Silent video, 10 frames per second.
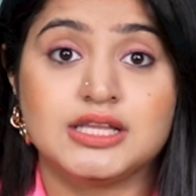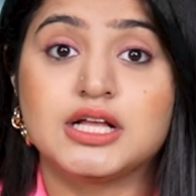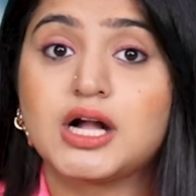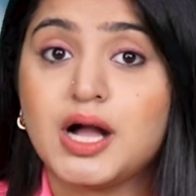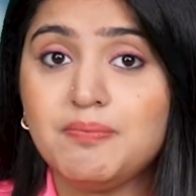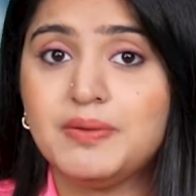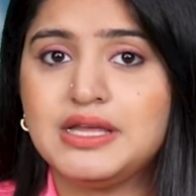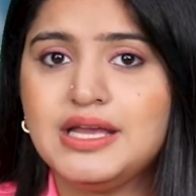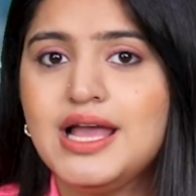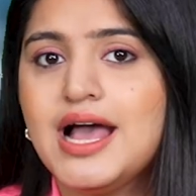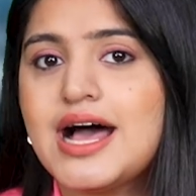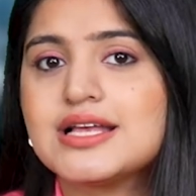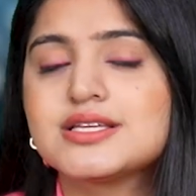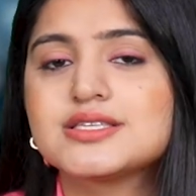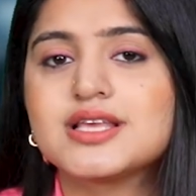the company
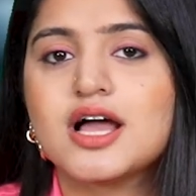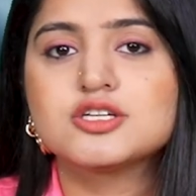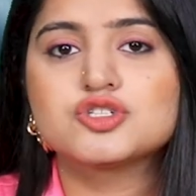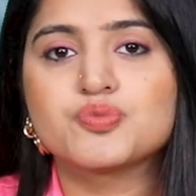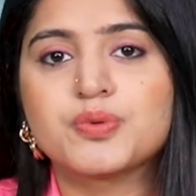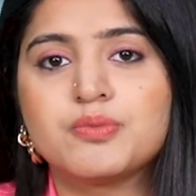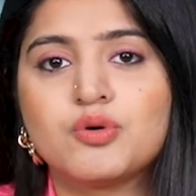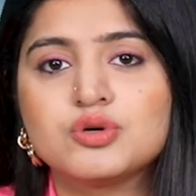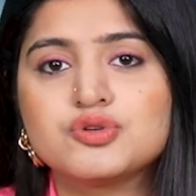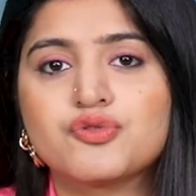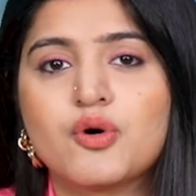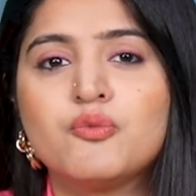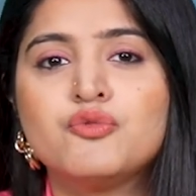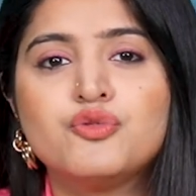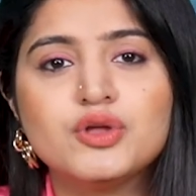has decided to promote
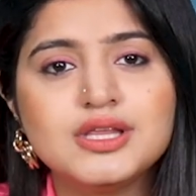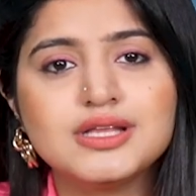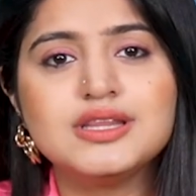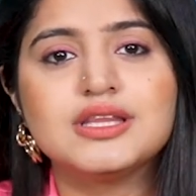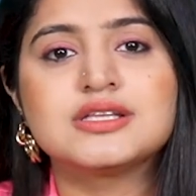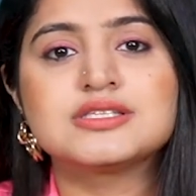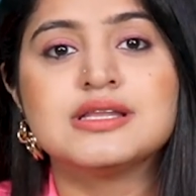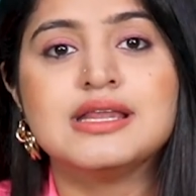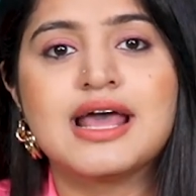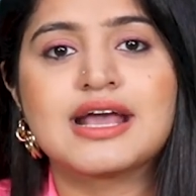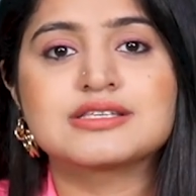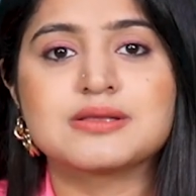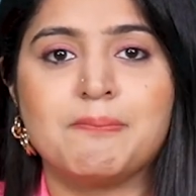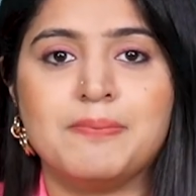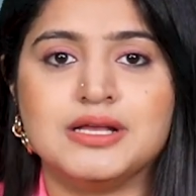from within its next
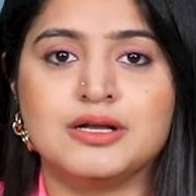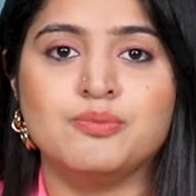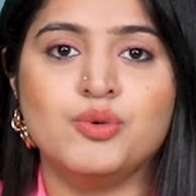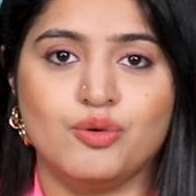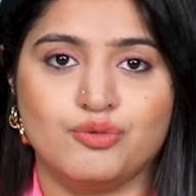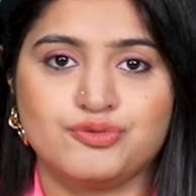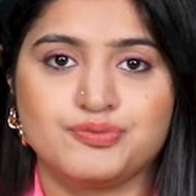big move.